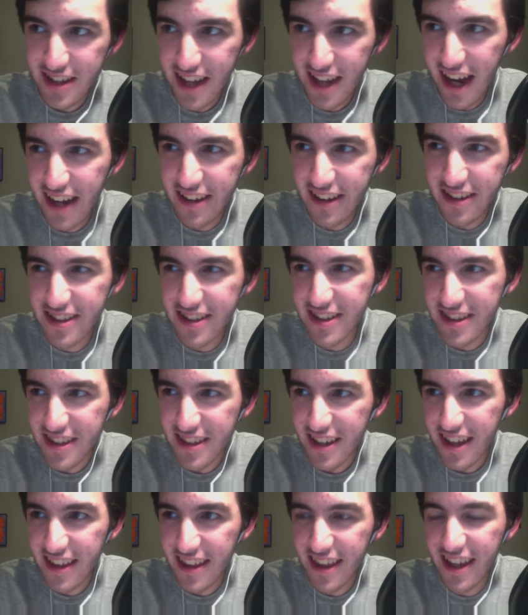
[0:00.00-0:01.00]
kind of,
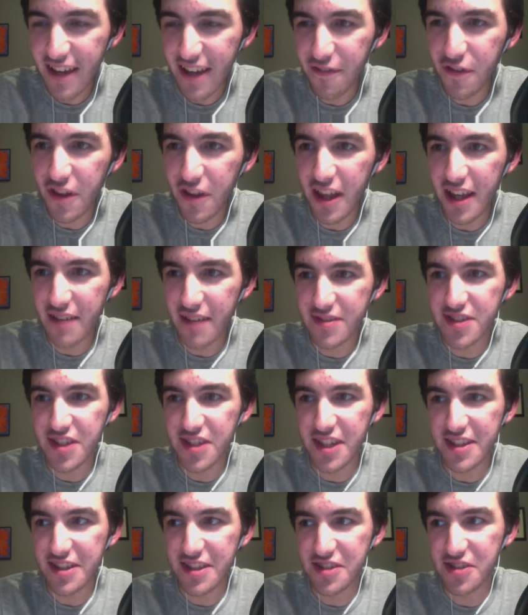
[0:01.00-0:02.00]
like, I feel like I've
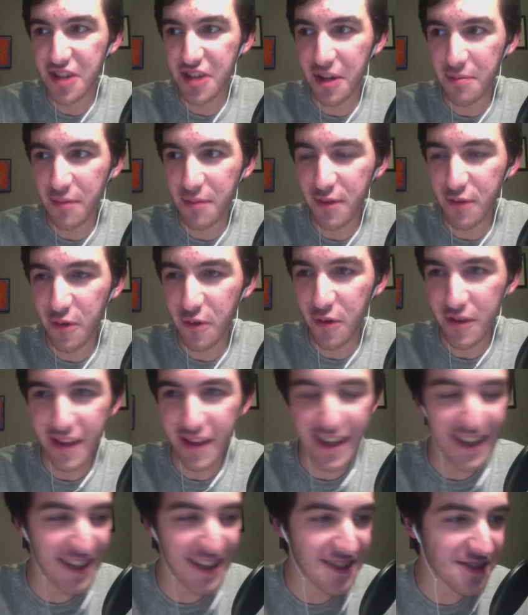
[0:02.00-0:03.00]
seen this done before,
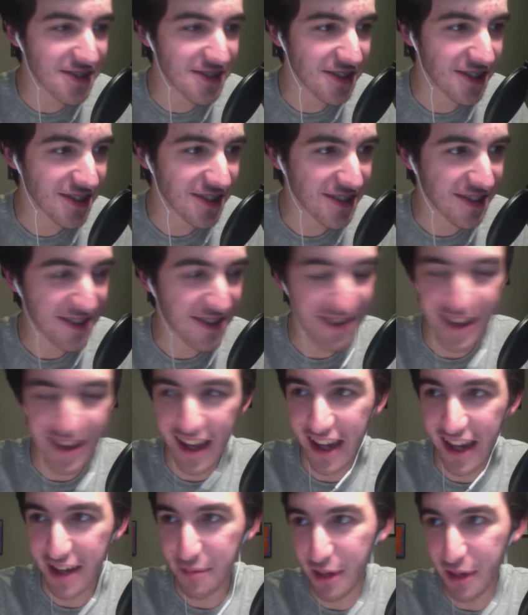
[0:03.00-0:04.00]
like, it's
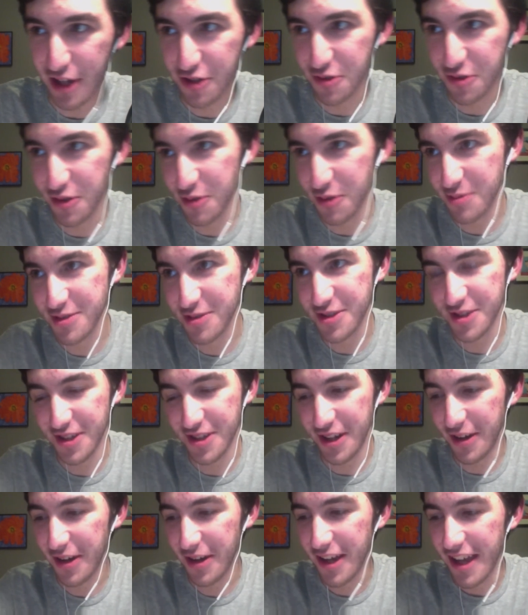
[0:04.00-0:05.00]
like anime tropes, you
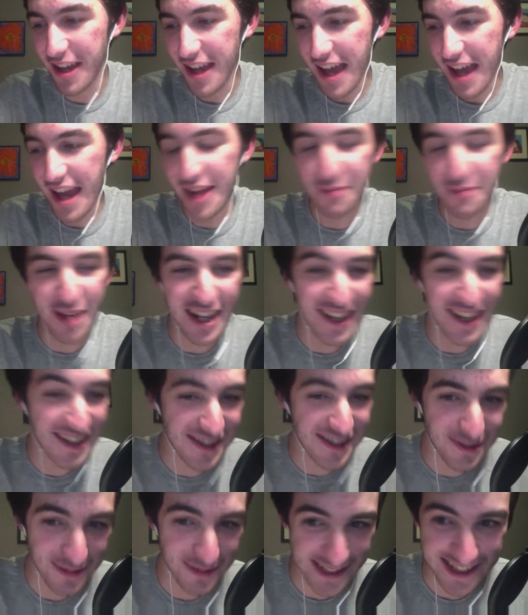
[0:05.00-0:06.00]
know, and I mean, I
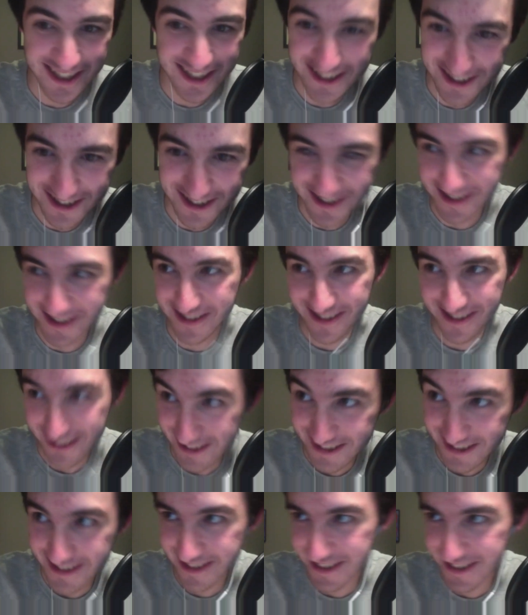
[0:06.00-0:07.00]
guess it makes sense, because,
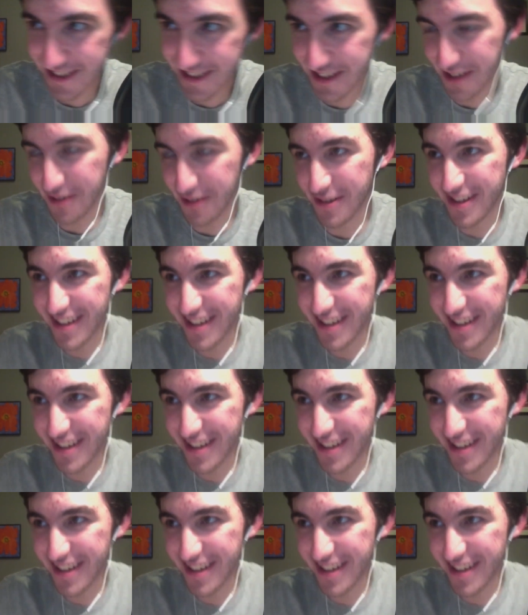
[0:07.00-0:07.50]
you know,